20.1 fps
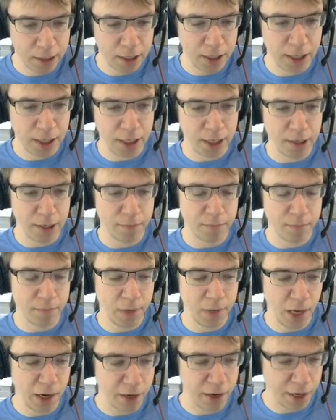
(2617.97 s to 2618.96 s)
I
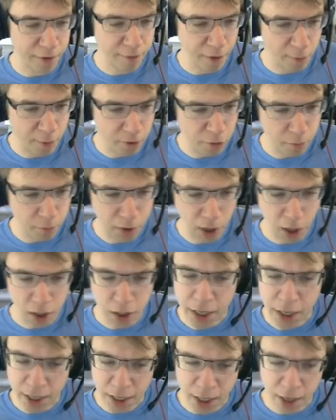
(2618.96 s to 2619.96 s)
didn't get very much
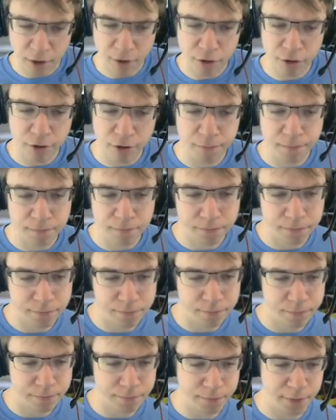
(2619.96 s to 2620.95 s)
block, I guess.
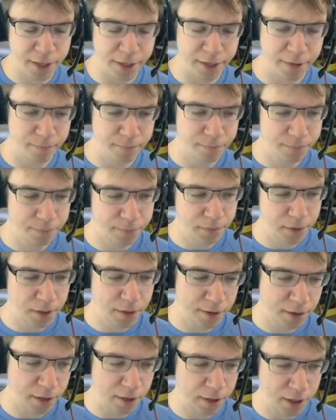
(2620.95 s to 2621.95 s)

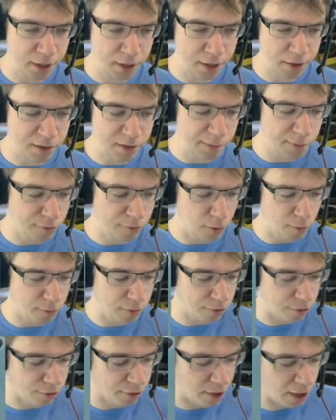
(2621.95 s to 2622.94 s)
The Demon Form
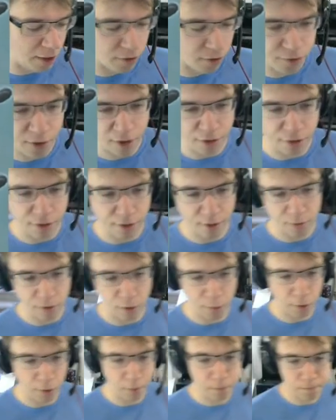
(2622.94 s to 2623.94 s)
didn't scale as fast as I was hoping.